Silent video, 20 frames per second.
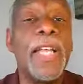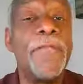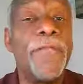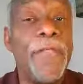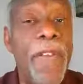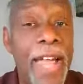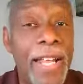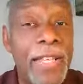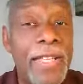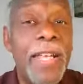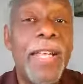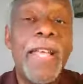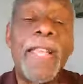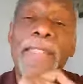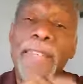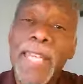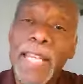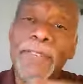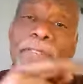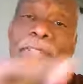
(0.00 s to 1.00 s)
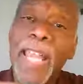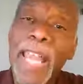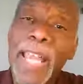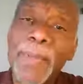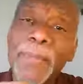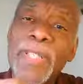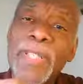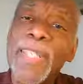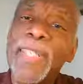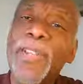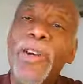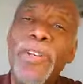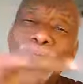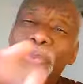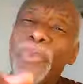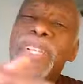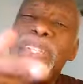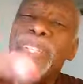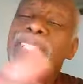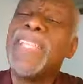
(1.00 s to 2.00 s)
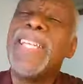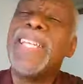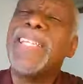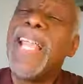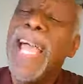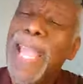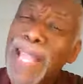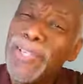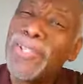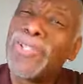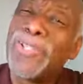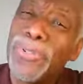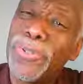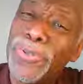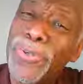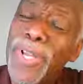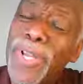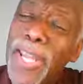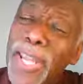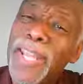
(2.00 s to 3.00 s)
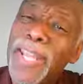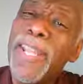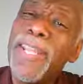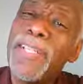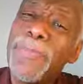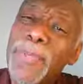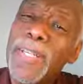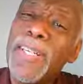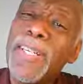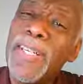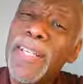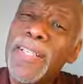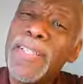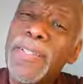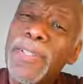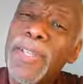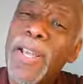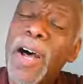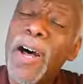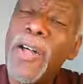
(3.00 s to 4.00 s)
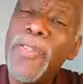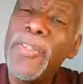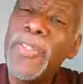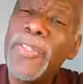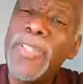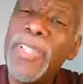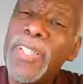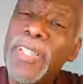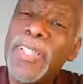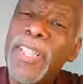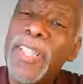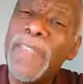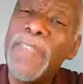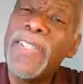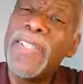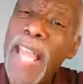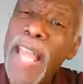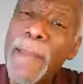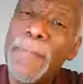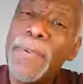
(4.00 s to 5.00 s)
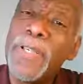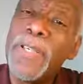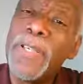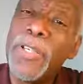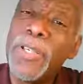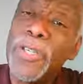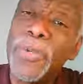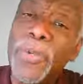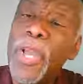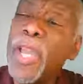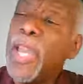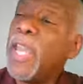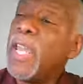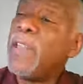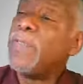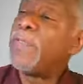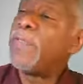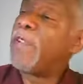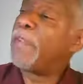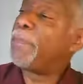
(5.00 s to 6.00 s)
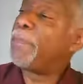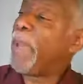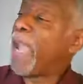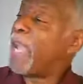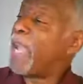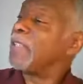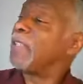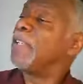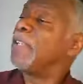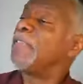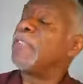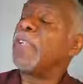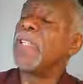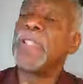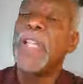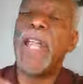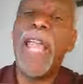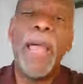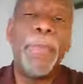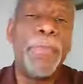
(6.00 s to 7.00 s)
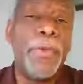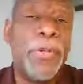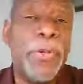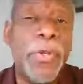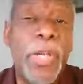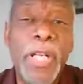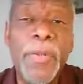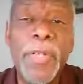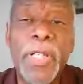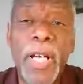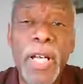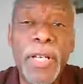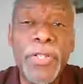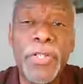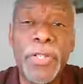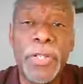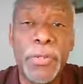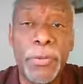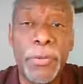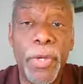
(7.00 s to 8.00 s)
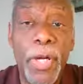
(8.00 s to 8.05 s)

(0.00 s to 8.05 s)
In fact, the devil came and said, the only reason he likes you is because all this good stuff is happening to you. If bad stuff's starting to happen to you, he'd cuss you.